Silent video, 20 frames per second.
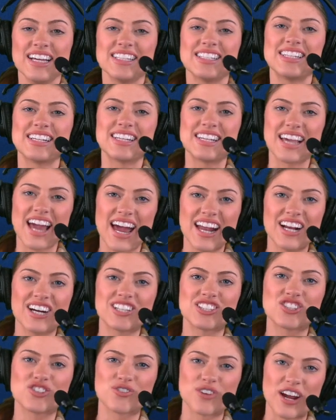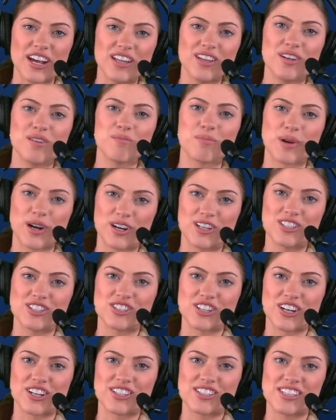to get a Treylon Burks
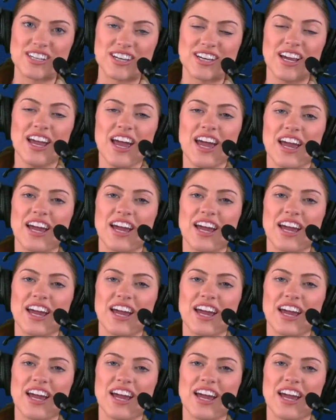jersey